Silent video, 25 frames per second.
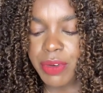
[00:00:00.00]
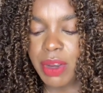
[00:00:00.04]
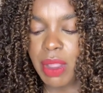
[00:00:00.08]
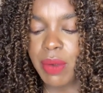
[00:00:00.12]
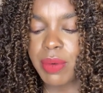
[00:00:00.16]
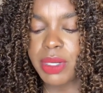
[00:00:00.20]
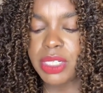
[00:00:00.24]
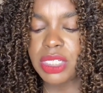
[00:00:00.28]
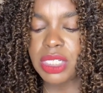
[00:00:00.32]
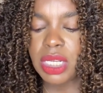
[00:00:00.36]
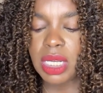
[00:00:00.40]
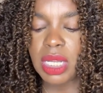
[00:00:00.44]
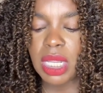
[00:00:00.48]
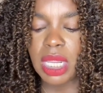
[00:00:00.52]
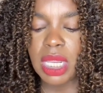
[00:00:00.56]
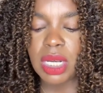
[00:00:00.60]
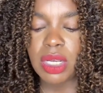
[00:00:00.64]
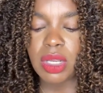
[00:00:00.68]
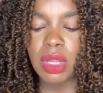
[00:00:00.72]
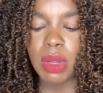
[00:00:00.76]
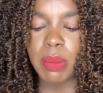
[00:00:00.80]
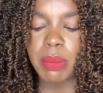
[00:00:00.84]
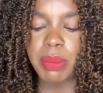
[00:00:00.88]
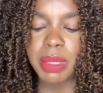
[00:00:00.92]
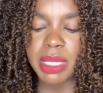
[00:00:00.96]
Flourishing
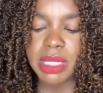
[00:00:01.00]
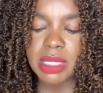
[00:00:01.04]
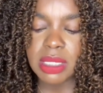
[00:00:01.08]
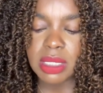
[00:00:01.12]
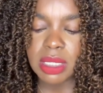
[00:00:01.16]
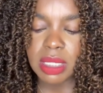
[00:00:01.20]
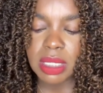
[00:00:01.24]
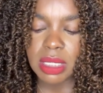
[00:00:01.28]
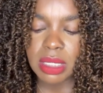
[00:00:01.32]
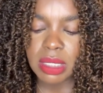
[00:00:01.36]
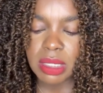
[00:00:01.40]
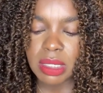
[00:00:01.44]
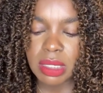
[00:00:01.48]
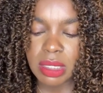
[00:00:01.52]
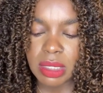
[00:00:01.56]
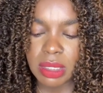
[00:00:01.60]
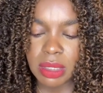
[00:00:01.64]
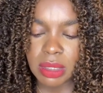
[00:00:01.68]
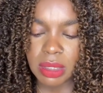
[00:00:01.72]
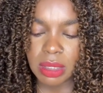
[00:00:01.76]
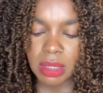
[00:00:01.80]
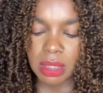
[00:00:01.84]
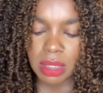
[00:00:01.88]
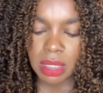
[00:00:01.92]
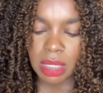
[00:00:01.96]
in your
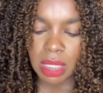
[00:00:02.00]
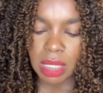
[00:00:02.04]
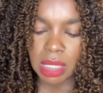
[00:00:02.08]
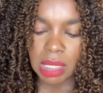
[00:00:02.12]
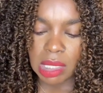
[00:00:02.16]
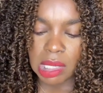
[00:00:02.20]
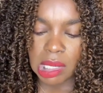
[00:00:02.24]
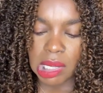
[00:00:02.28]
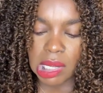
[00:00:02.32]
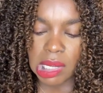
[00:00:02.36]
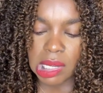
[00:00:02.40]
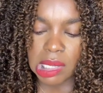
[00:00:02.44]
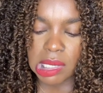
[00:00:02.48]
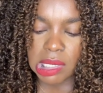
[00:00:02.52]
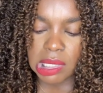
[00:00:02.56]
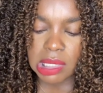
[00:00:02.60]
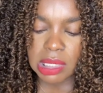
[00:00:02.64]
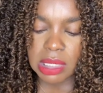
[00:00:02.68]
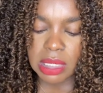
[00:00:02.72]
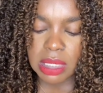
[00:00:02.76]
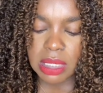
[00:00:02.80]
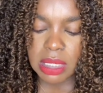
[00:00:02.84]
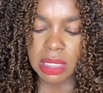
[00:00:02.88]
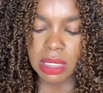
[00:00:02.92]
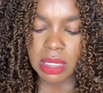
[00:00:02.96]
business
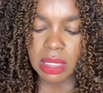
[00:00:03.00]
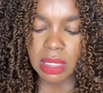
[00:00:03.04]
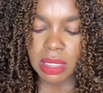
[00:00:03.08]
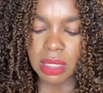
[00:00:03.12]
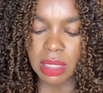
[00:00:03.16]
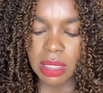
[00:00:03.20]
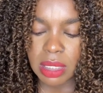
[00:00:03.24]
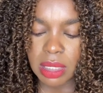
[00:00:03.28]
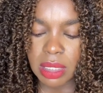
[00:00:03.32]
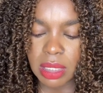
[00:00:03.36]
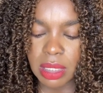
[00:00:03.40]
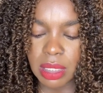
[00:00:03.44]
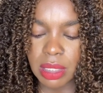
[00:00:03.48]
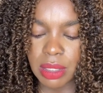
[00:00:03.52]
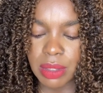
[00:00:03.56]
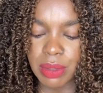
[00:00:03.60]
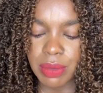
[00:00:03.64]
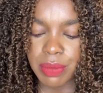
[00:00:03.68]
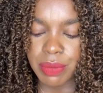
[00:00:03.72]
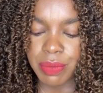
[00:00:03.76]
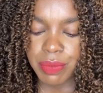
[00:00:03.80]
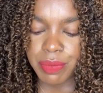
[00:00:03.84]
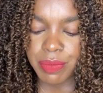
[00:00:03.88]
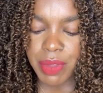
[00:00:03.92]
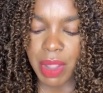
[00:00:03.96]
is
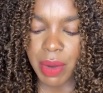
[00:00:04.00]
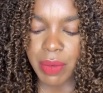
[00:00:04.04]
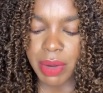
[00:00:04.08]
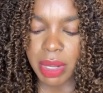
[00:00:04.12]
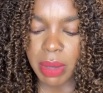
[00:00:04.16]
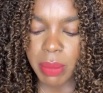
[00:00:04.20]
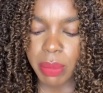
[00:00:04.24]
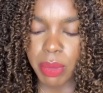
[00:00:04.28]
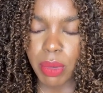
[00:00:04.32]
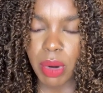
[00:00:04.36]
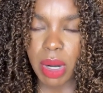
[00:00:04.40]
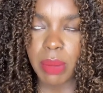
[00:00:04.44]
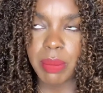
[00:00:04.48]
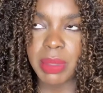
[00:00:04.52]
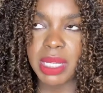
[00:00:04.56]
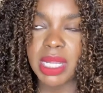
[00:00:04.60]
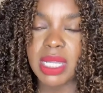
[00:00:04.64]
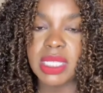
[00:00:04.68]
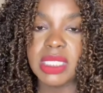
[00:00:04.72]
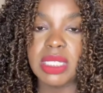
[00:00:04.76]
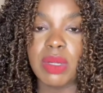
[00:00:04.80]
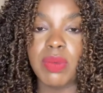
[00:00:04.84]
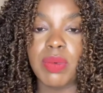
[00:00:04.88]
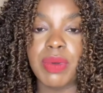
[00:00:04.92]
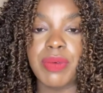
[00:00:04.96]
very important
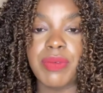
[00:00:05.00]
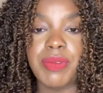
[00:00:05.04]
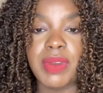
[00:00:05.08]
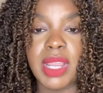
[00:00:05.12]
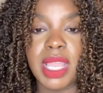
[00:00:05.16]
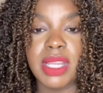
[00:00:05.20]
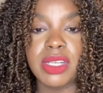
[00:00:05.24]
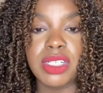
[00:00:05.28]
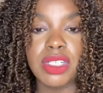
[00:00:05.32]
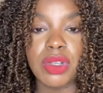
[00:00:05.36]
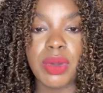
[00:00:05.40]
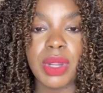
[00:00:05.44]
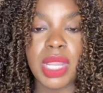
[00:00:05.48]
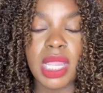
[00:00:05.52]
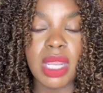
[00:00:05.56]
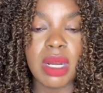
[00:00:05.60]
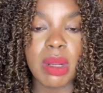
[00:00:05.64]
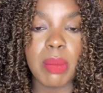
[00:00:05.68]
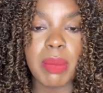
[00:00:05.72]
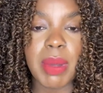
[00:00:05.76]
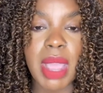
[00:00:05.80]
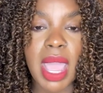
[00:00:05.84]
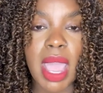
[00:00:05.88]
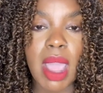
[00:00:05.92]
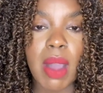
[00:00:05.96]
because it reflects your
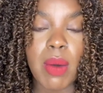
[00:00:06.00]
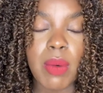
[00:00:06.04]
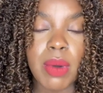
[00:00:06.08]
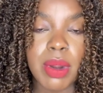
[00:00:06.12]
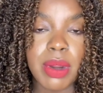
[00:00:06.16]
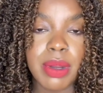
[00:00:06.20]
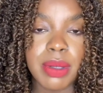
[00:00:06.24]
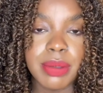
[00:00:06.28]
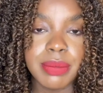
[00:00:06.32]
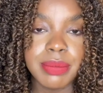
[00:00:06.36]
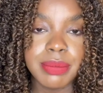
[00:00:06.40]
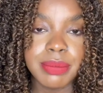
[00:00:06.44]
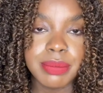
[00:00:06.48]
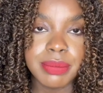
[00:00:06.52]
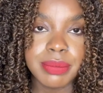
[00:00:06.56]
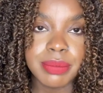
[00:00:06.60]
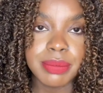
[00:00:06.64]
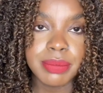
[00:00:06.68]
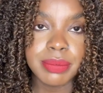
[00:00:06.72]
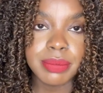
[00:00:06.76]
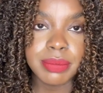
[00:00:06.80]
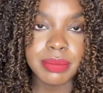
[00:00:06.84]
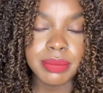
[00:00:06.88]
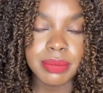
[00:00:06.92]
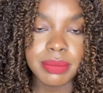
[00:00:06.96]
inner power.
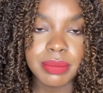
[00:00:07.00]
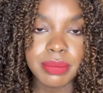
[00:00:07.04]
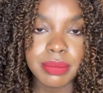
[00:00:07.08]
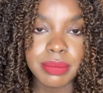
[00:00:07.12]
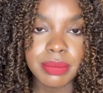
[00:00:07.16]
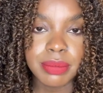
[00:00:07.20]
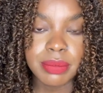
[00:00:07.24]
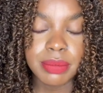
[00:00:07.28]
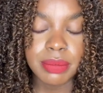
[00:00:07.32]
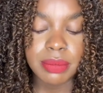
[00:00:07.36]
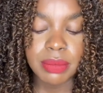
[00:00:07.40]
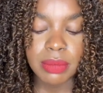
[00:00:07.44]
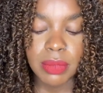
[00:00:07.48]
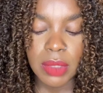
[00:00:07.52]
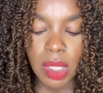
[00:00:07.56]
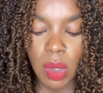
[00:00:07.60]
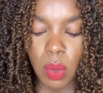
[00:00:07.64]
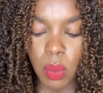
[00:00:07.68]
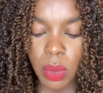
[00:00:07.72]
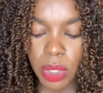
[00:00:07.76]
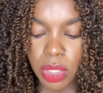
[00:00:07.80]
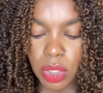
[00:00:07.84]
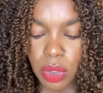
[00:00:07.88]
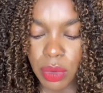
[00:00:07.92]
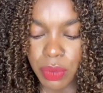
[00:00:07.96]

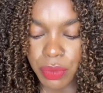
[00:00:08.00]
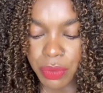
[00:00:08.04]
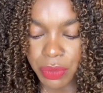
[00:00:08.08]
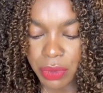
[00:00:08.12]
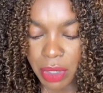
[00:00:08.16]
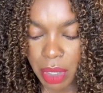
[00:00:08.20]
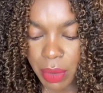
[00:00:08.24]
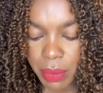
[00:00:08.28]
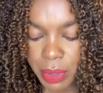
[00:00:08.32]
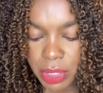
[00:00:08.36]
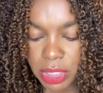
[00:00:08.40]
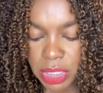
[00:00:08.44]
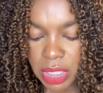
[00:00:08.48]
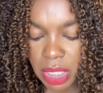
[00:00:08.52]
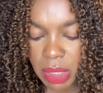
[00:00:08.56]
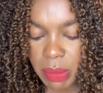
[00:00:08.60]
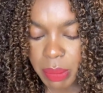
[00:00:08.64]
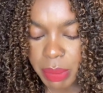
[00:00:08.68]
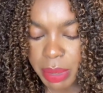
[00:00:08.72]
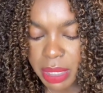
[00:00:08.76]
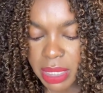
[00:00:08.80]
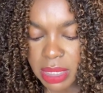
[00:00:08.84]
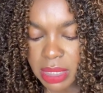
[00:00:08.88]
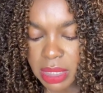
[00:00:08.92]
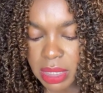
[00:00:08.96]
When you flourish
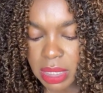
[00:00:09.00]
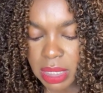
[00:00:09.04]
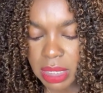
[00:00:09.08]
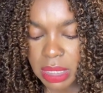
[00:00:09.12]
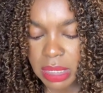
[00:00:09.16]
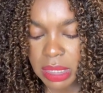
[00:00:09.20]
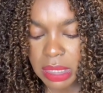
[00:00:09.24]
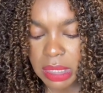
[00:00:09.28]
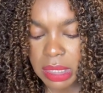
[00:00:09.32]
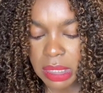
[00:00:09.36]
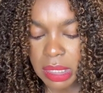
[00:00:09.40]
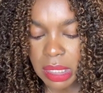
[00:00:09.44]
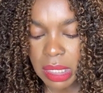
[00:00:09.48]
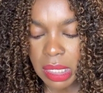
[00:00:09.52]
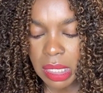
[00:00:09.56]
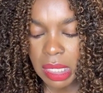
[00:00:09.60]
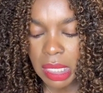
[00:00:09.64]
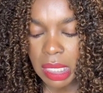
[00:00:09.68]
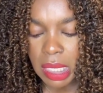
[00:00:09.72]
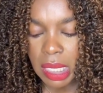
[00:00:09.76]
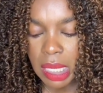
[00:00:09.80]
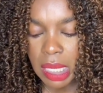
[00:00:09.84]
in business,